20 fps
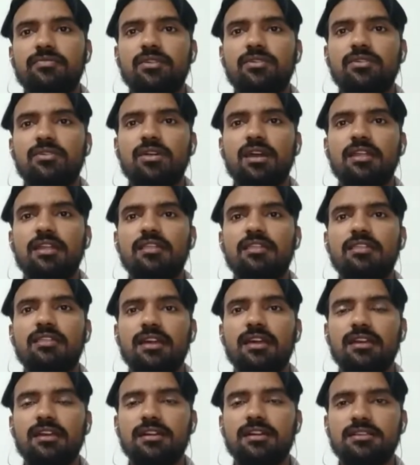who can
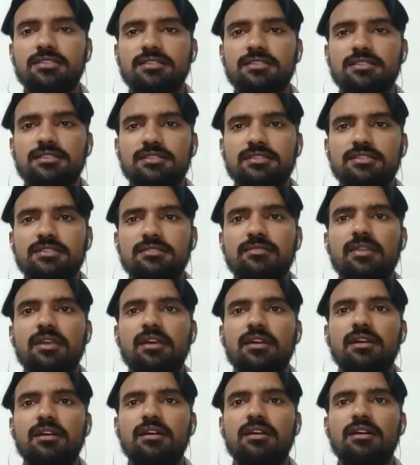send us
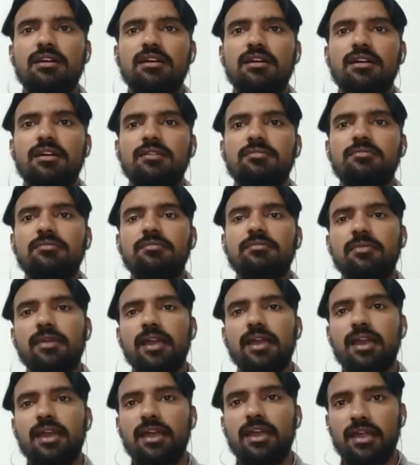
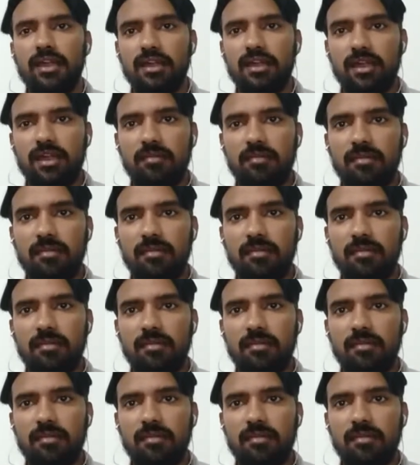a